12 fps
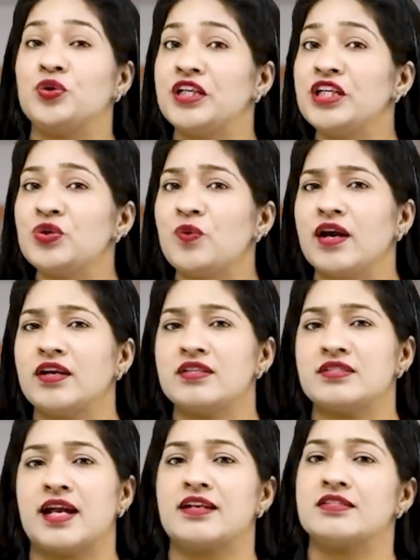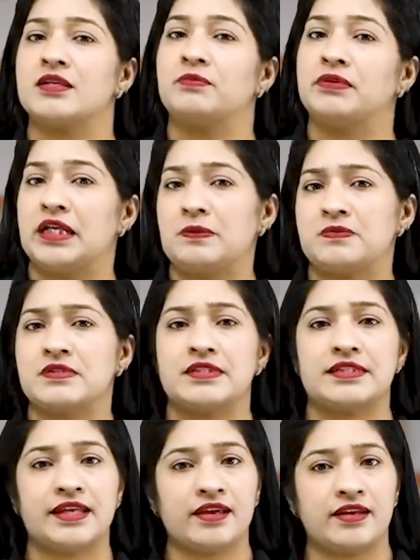you need to understand some
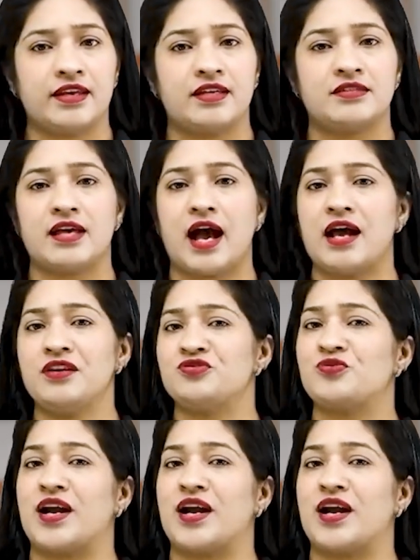tips, techniques and